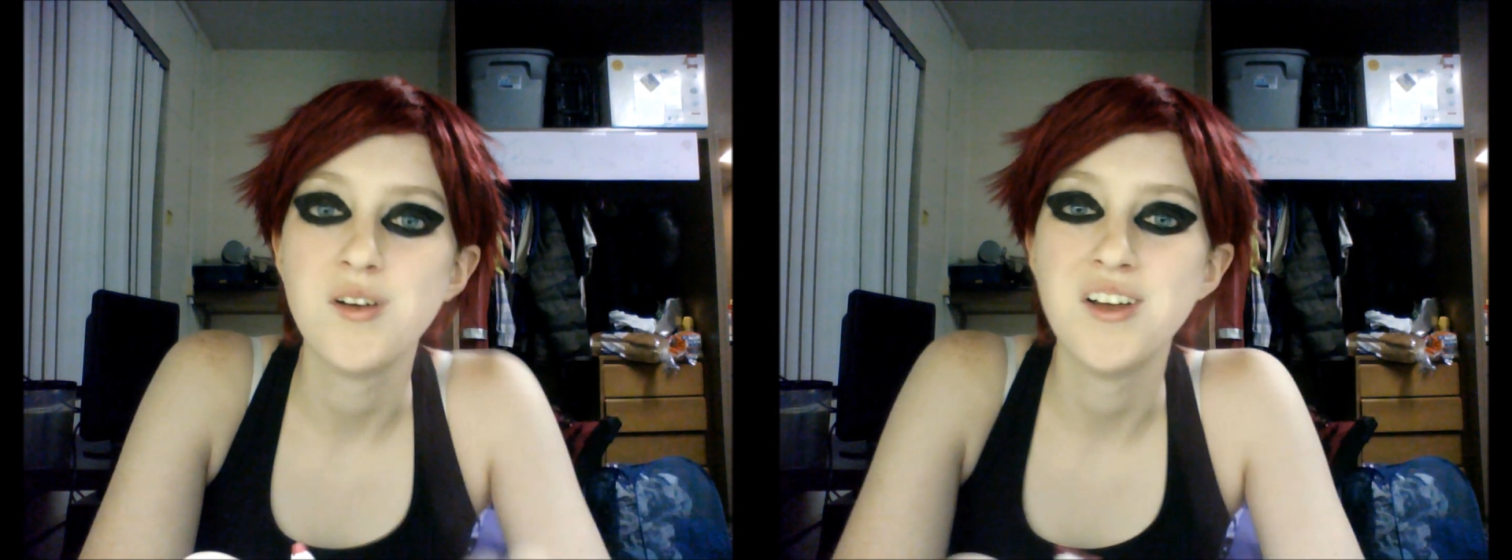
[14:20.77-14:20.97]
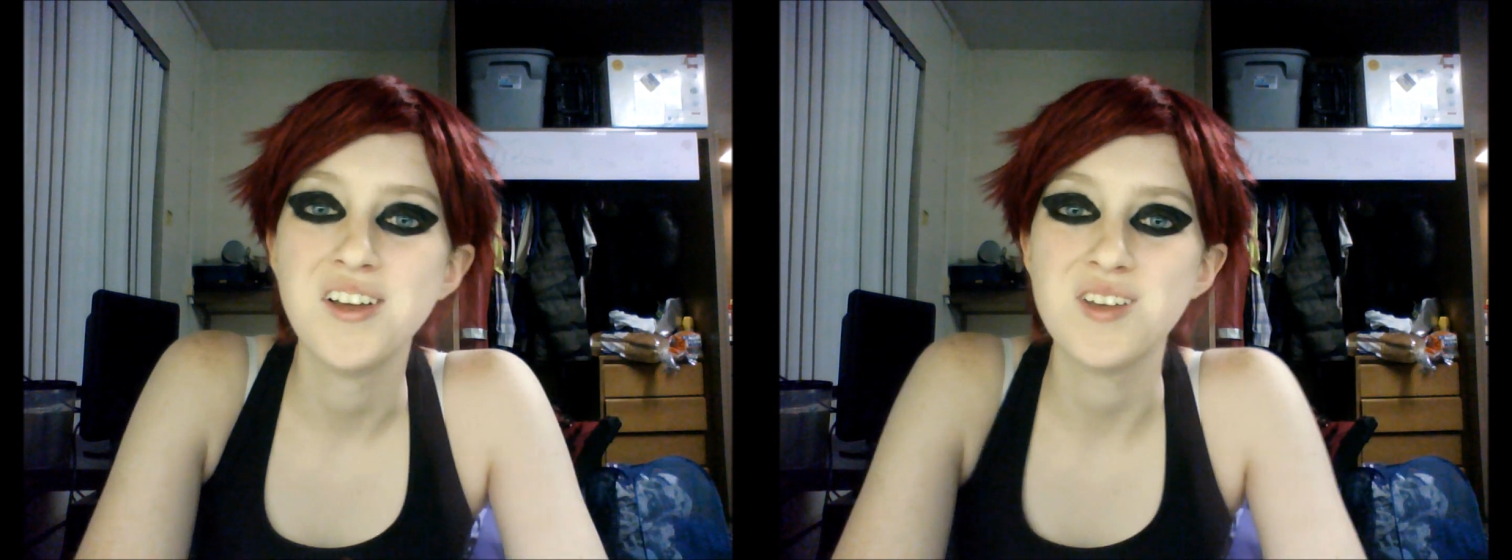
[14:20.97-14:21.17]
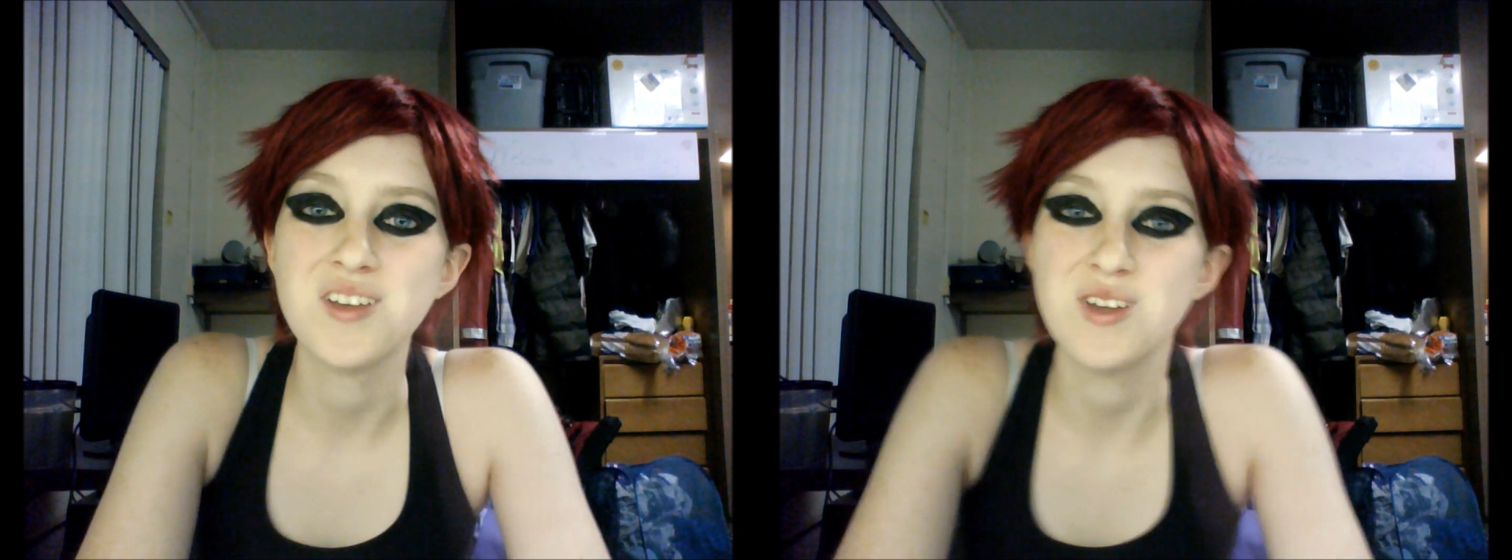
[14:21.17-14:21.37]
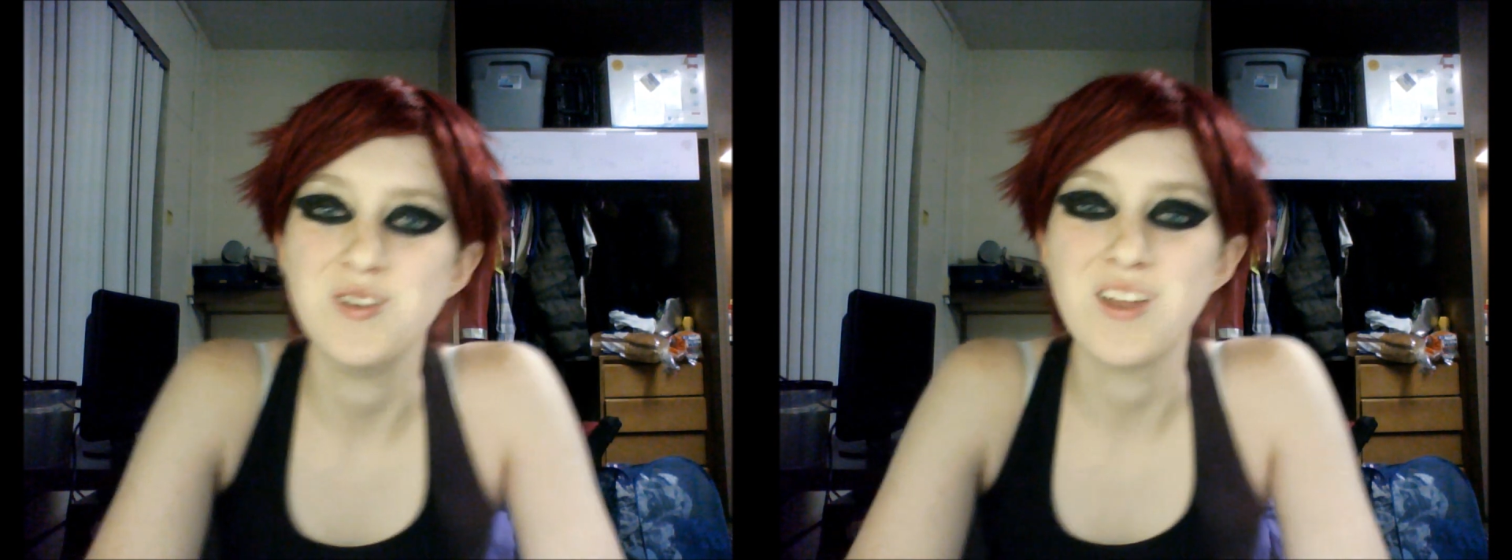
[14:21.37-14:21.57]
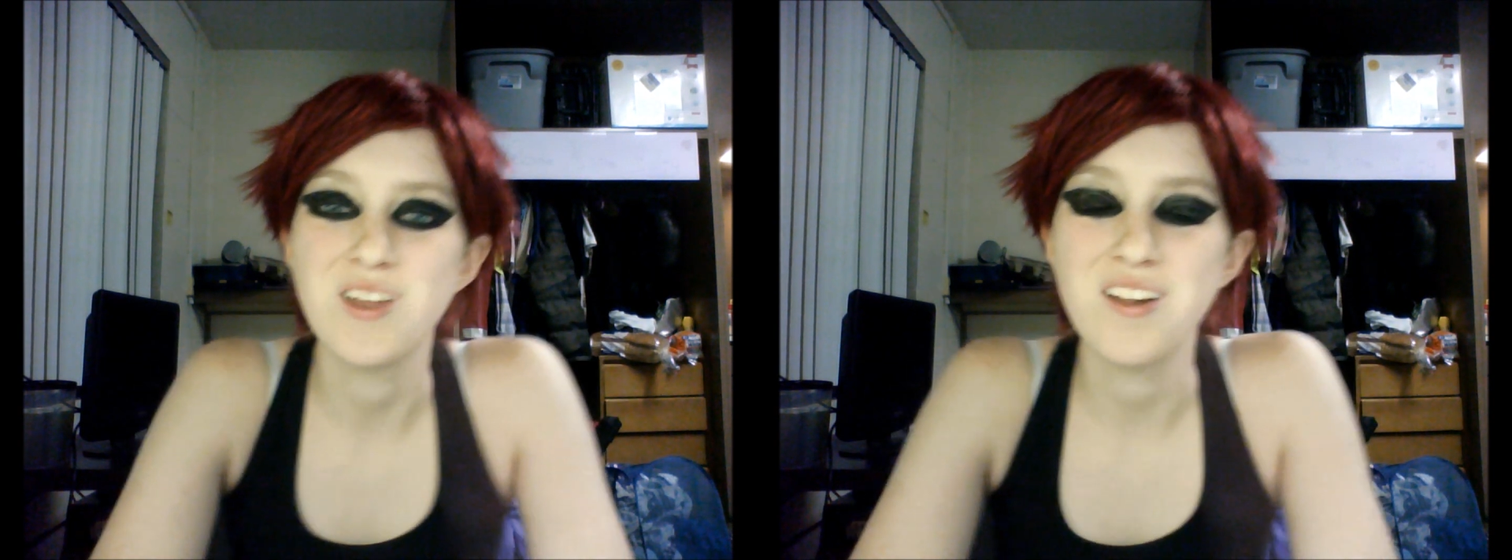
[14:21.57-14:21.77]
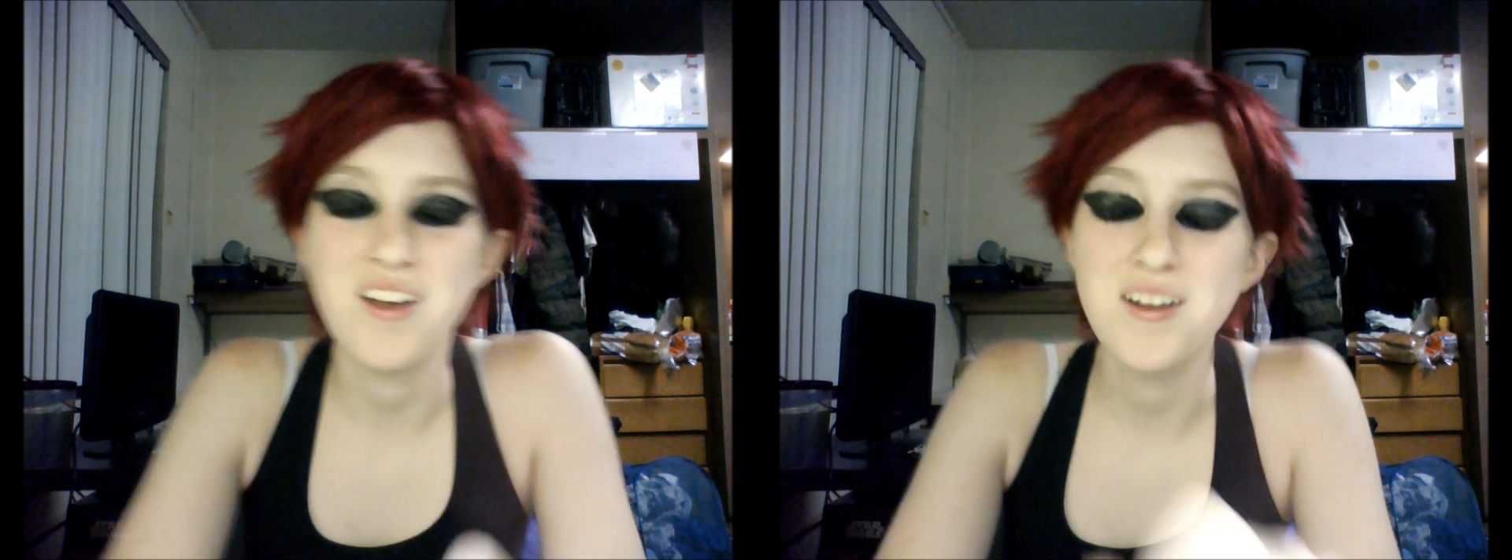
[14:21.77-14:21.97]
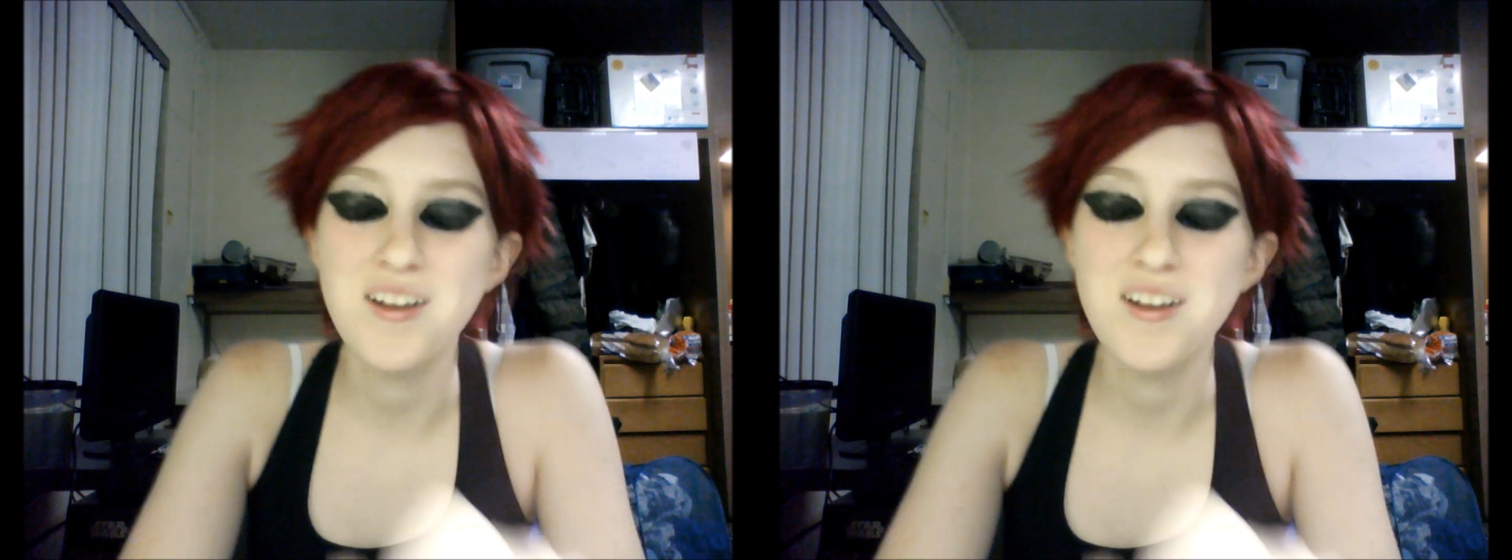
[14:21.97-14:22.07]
because I do that a lot.